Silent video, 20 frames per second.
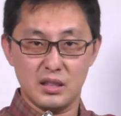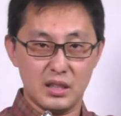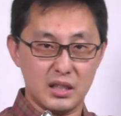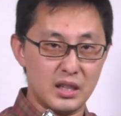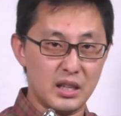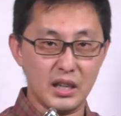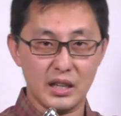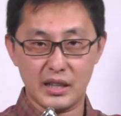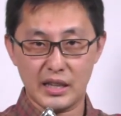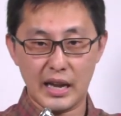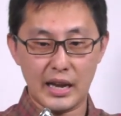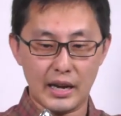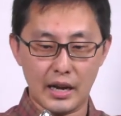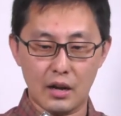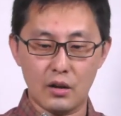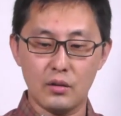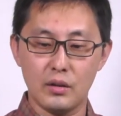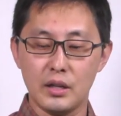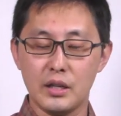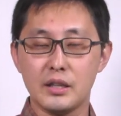get that
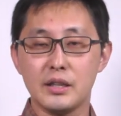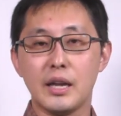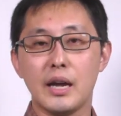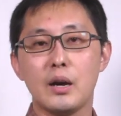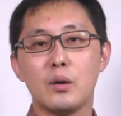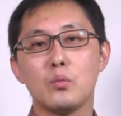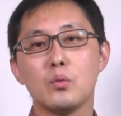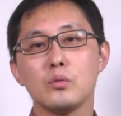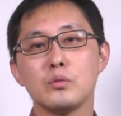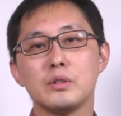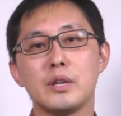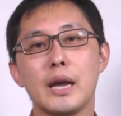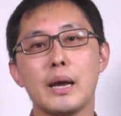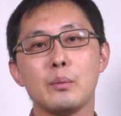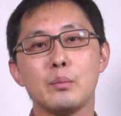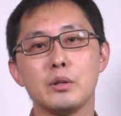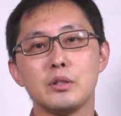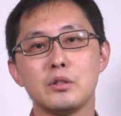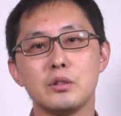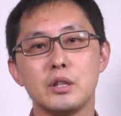out, and that will
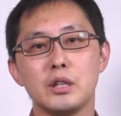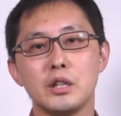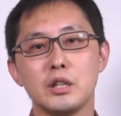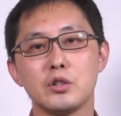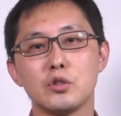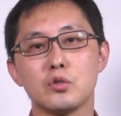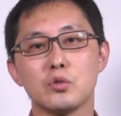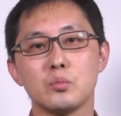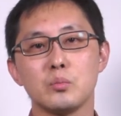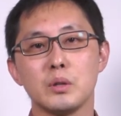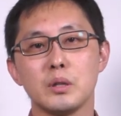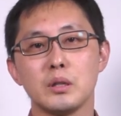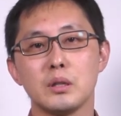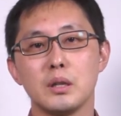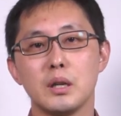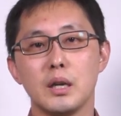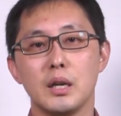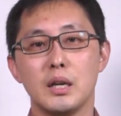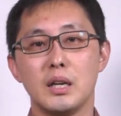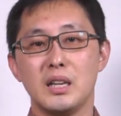damage the instrument.
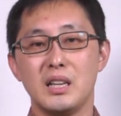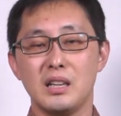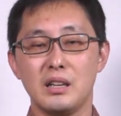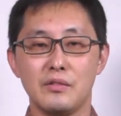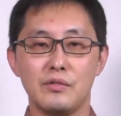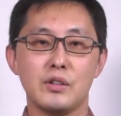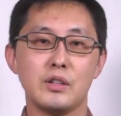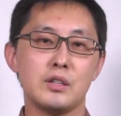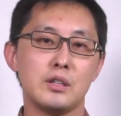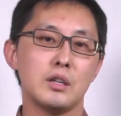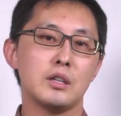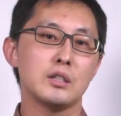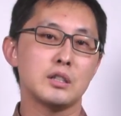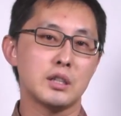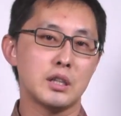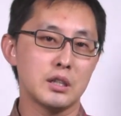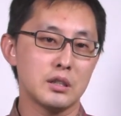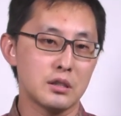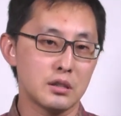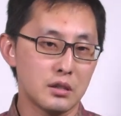If it does
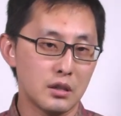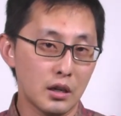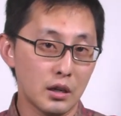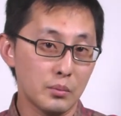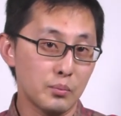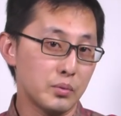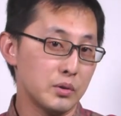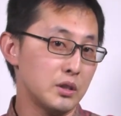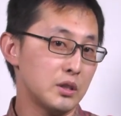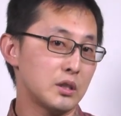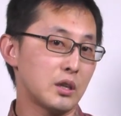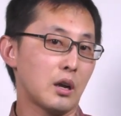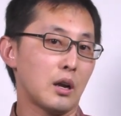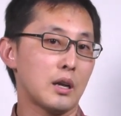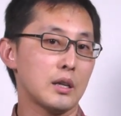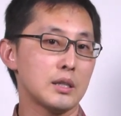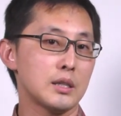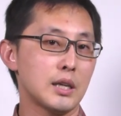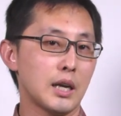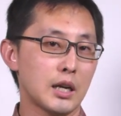get stuck, please
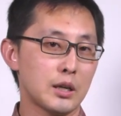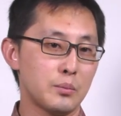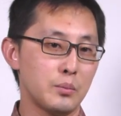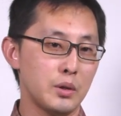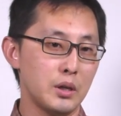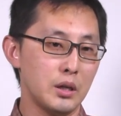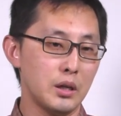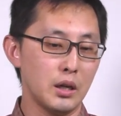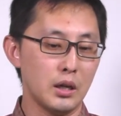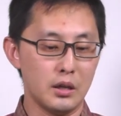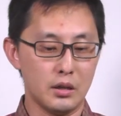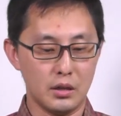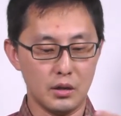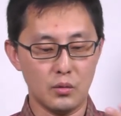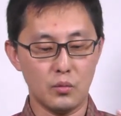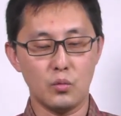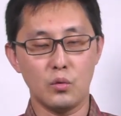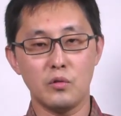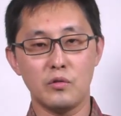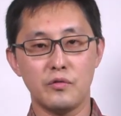contact me, and then
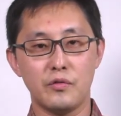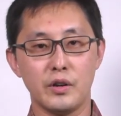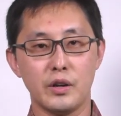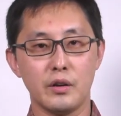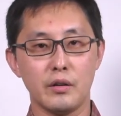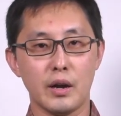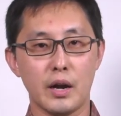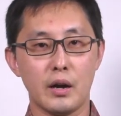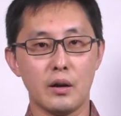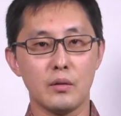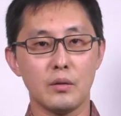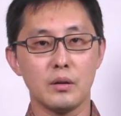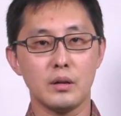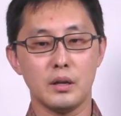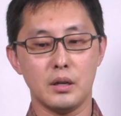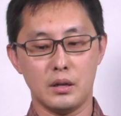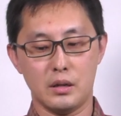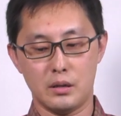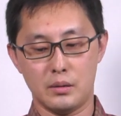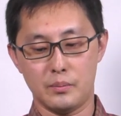we'll figure out,
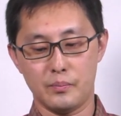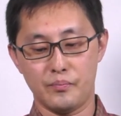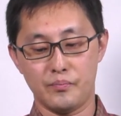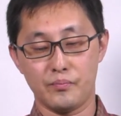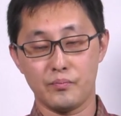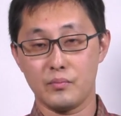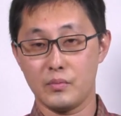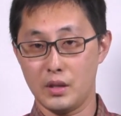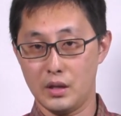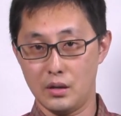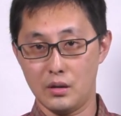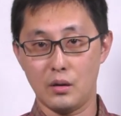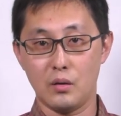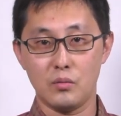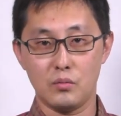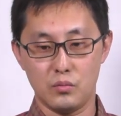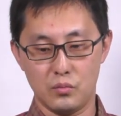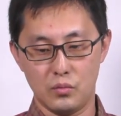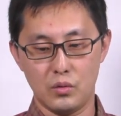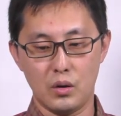
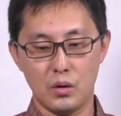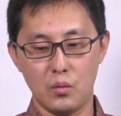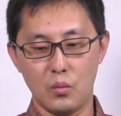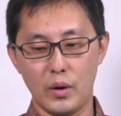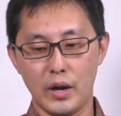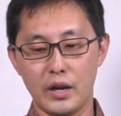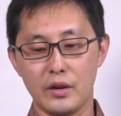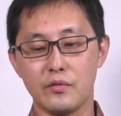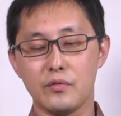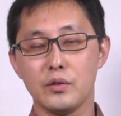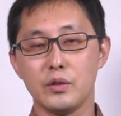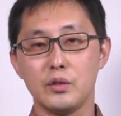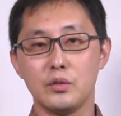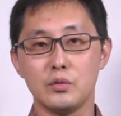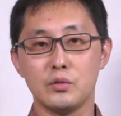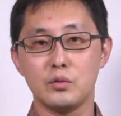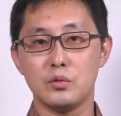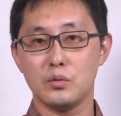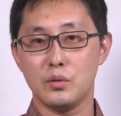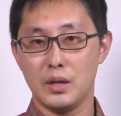a way for you
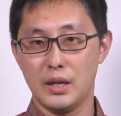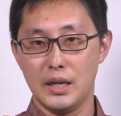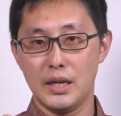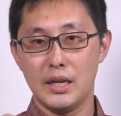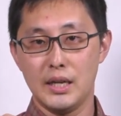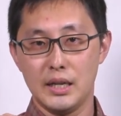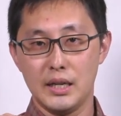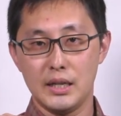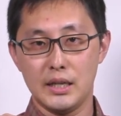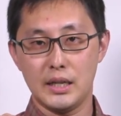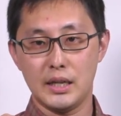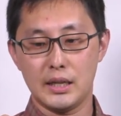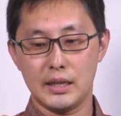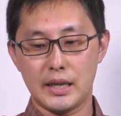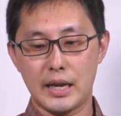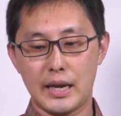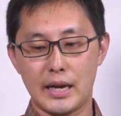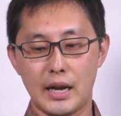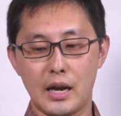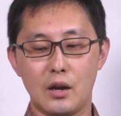to get
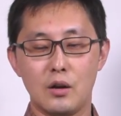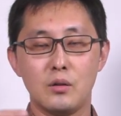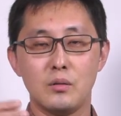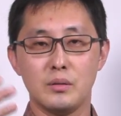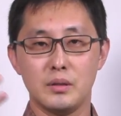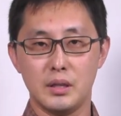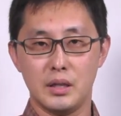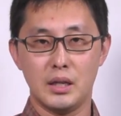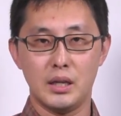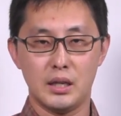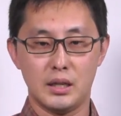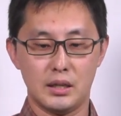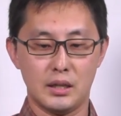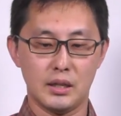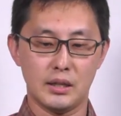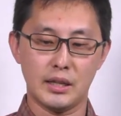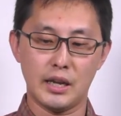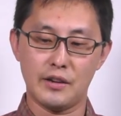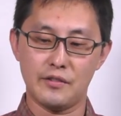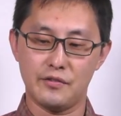that out and get
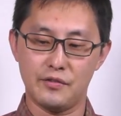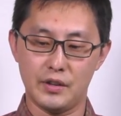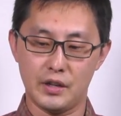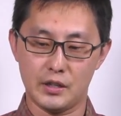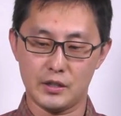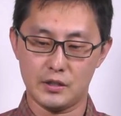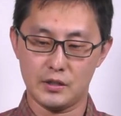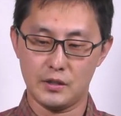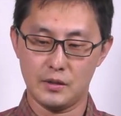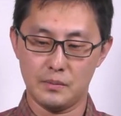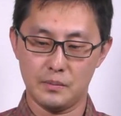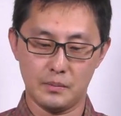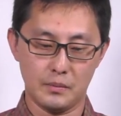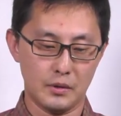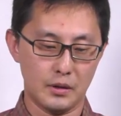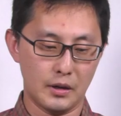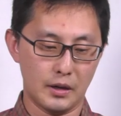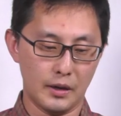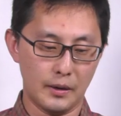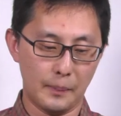that fixed.
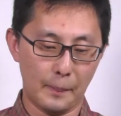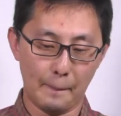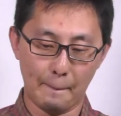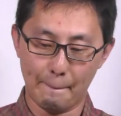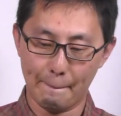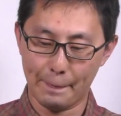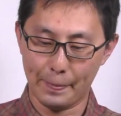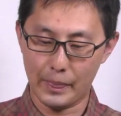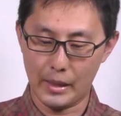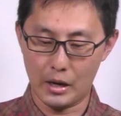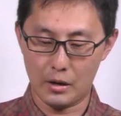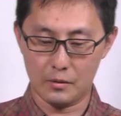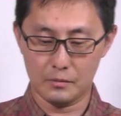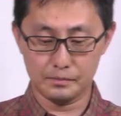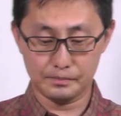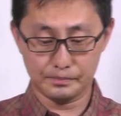Okay. Now,